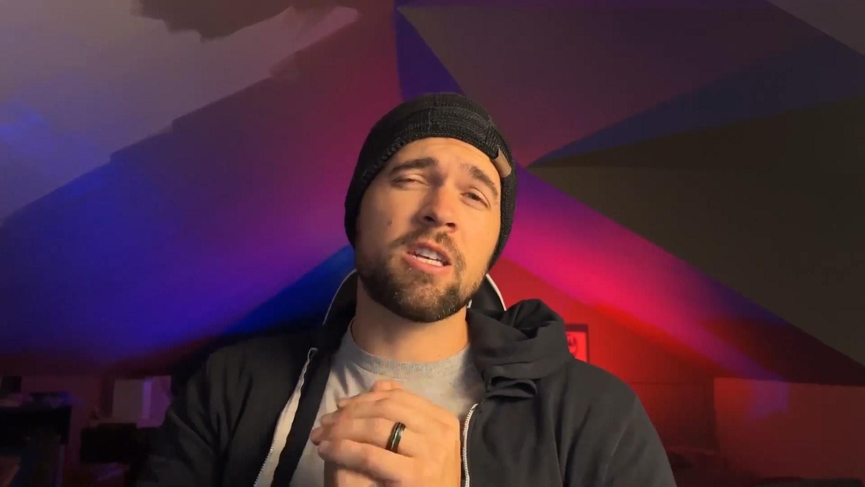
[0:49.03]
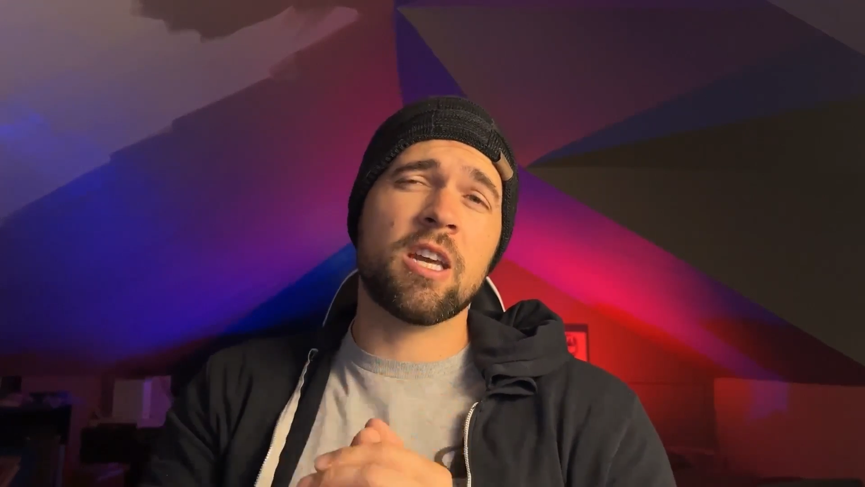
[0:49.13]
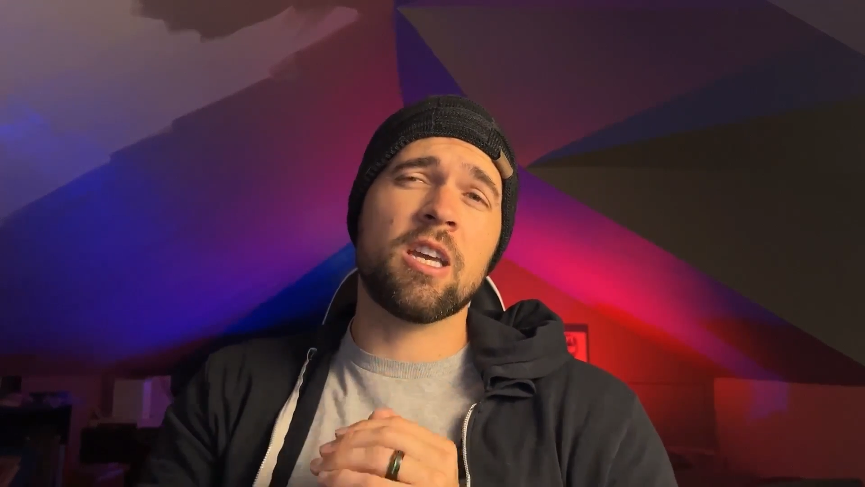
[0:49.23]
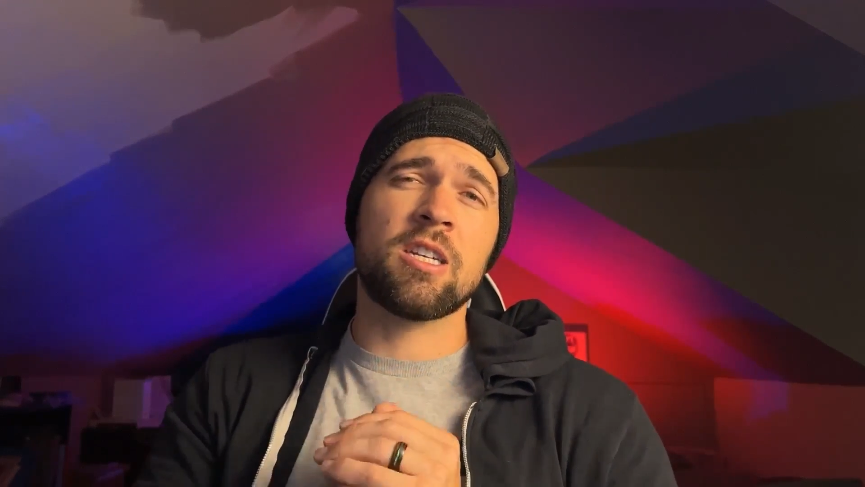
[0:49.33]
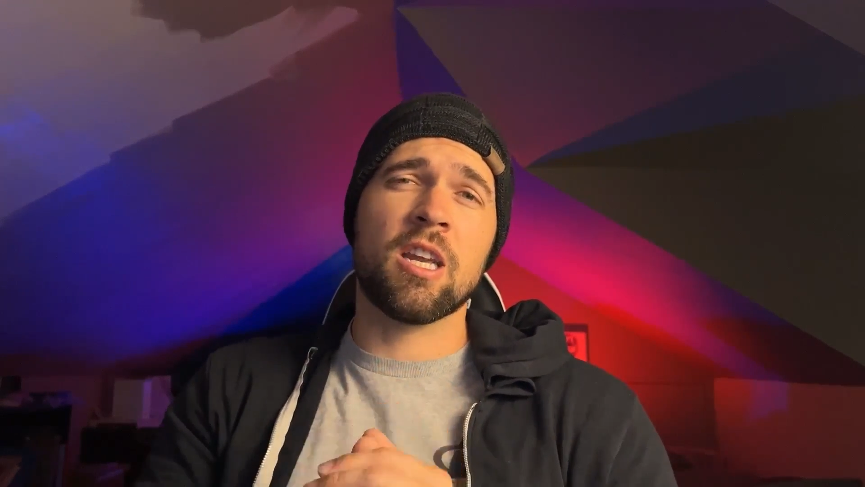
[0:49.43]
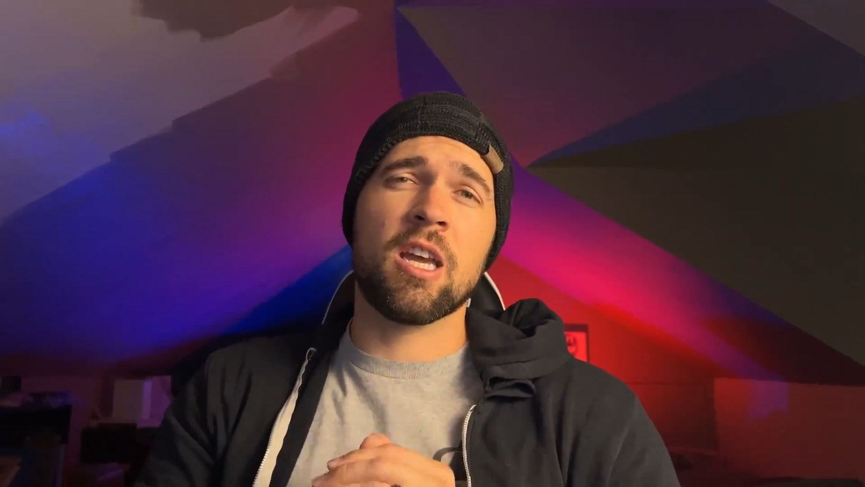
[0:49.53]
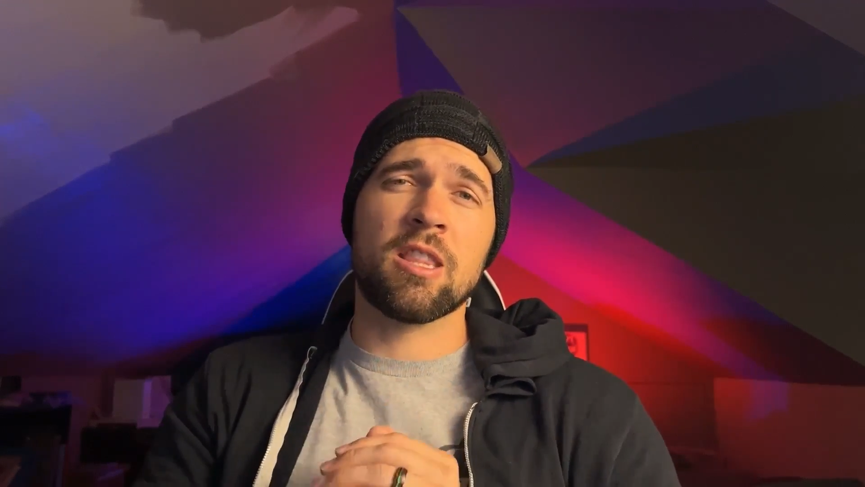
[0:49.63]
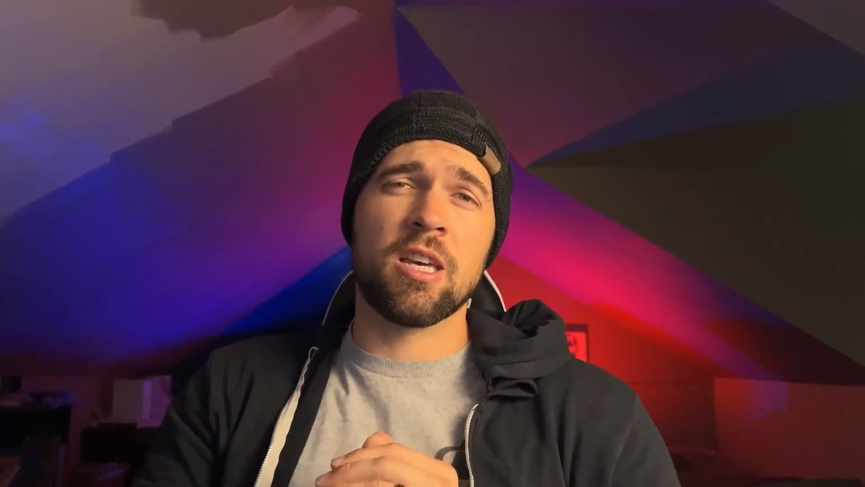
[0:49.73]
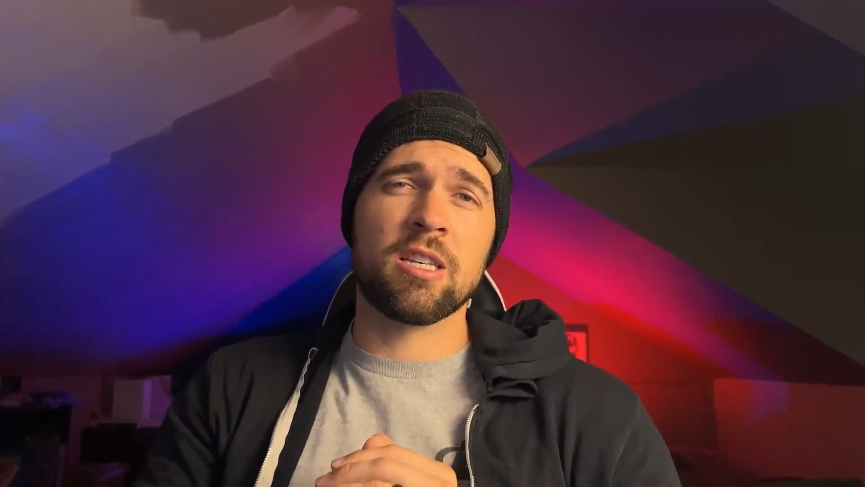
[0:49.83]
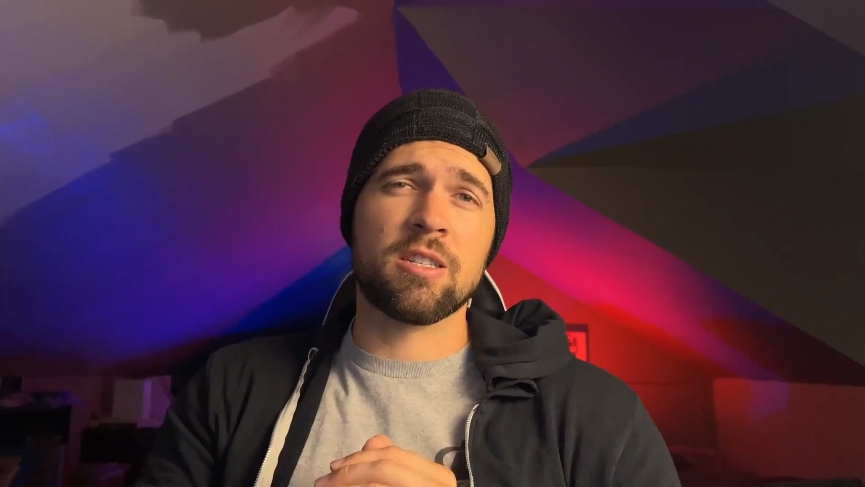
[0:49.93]
digging to get
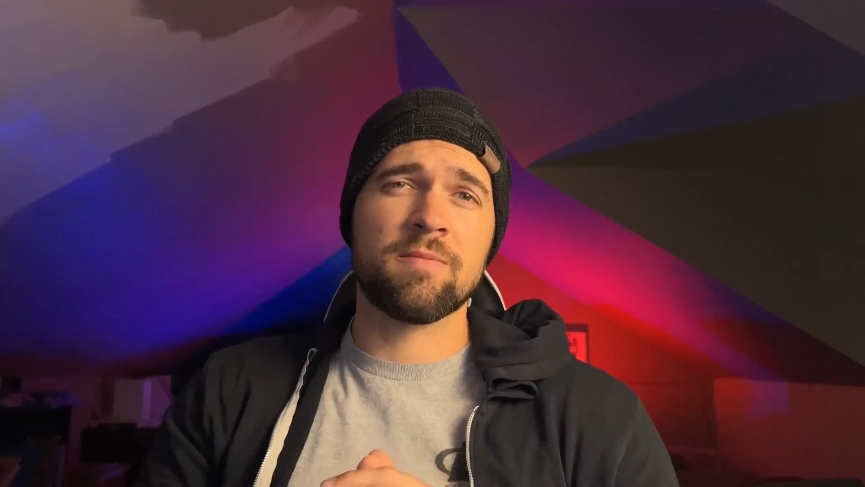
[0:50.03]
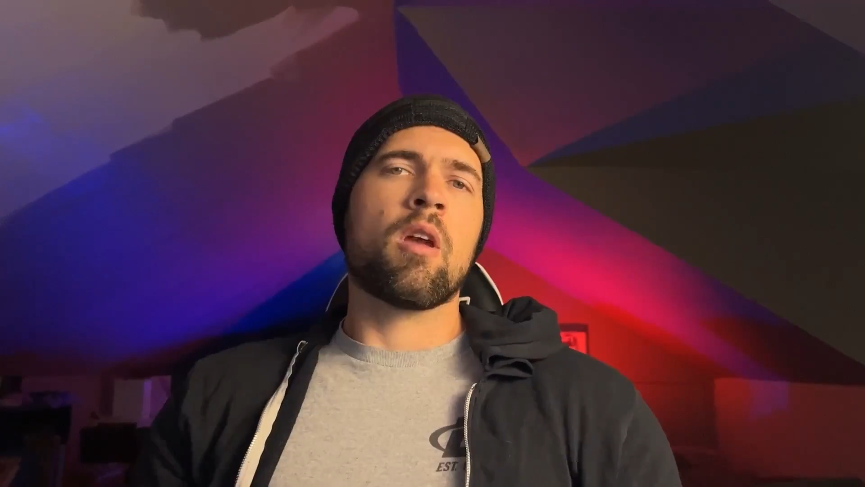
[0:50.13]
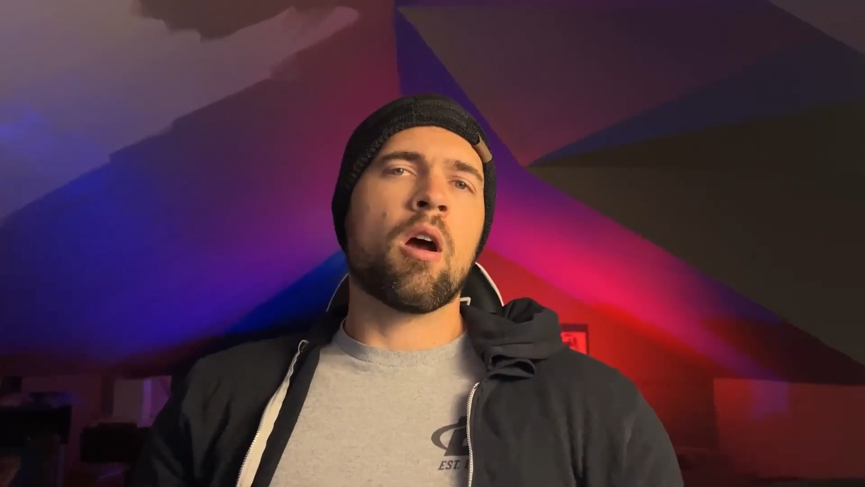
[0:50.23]
this.